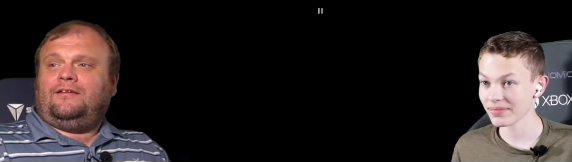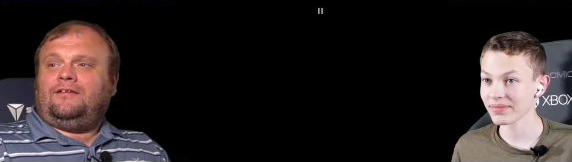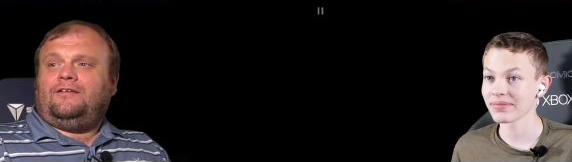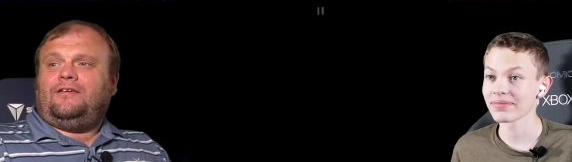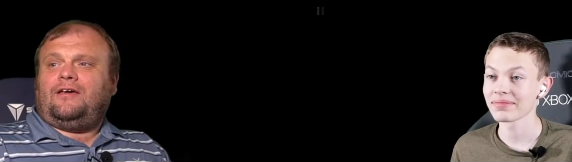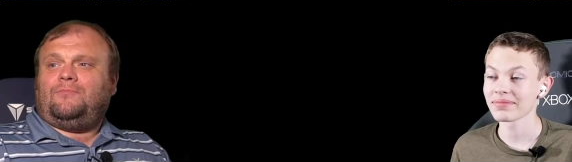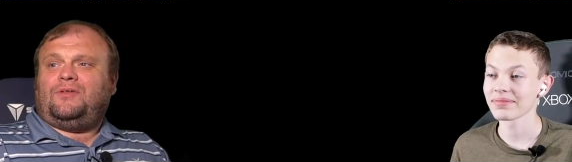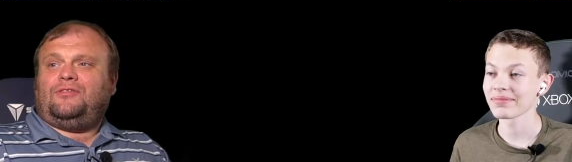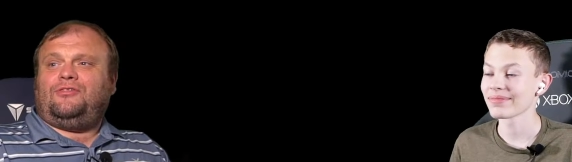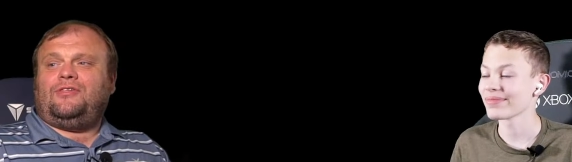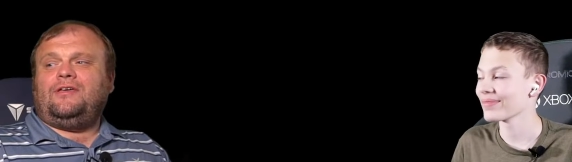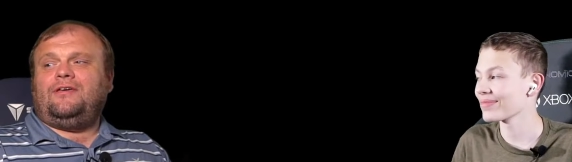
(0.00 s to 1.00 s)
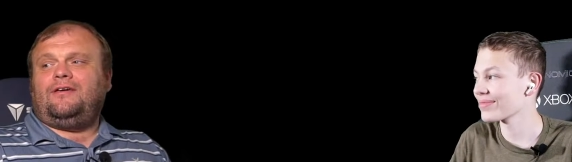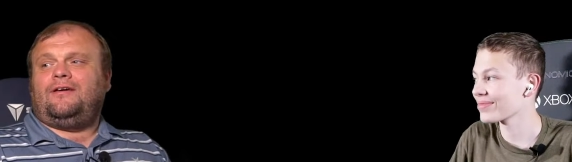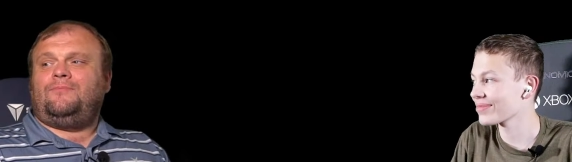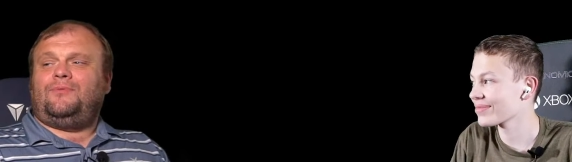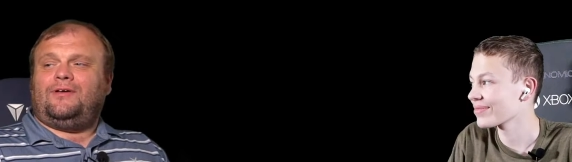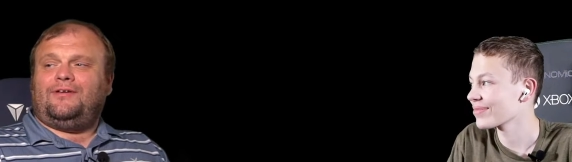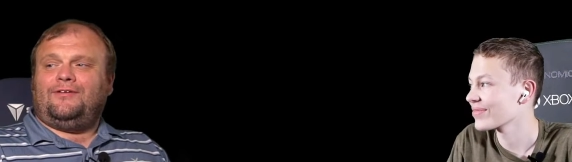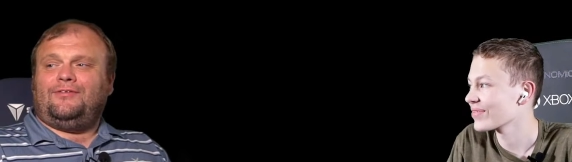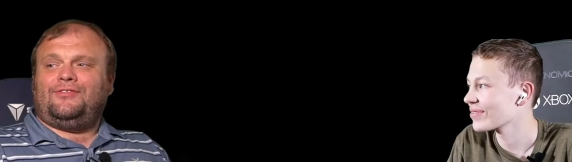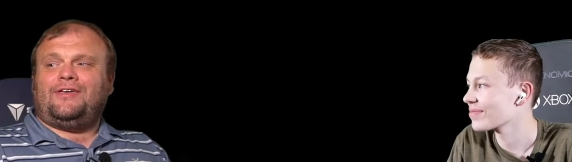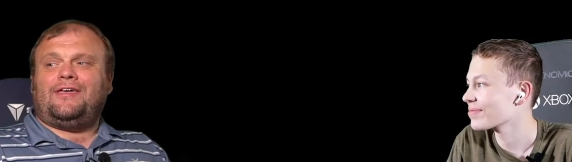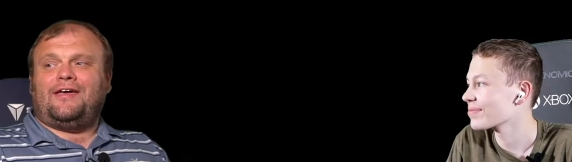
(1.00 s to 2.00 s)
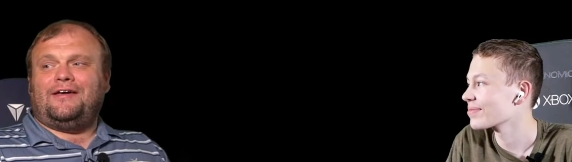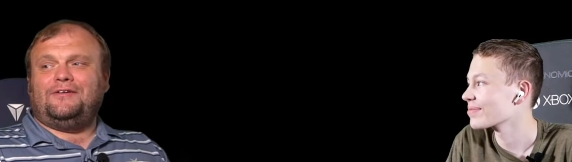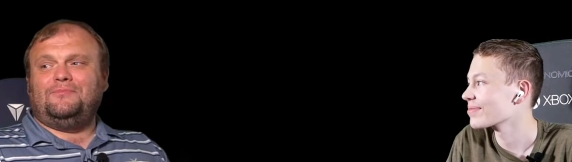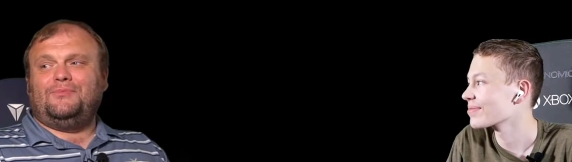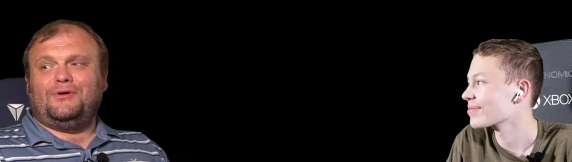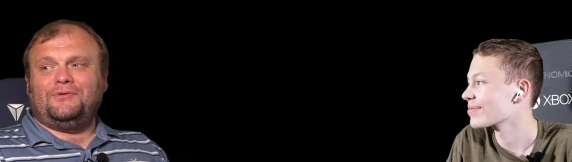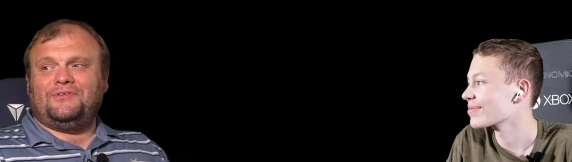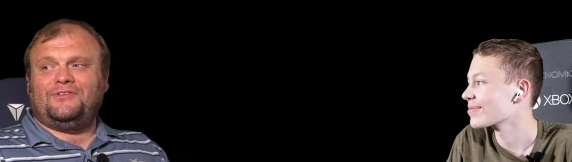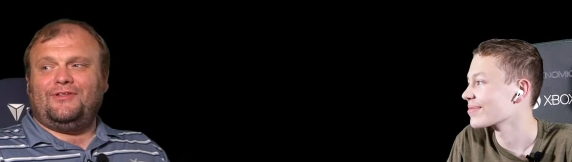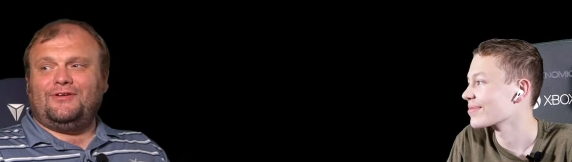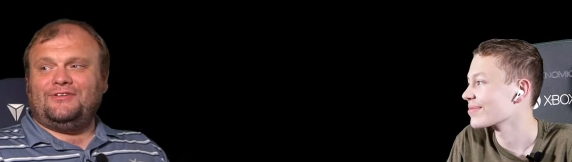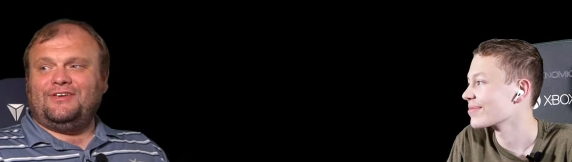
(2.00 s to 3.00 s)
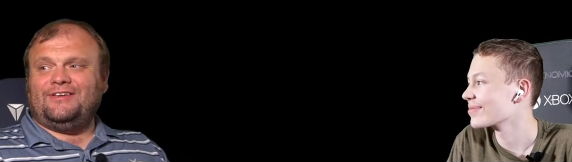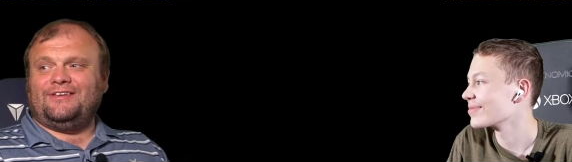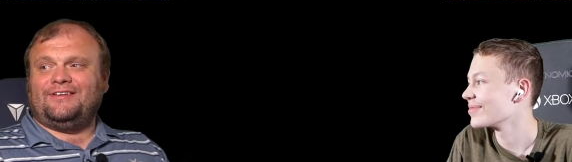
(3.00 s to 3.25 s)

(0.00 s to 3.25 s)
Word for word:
Speaker 1: Yeah, but think about the cannonballs, Slongi.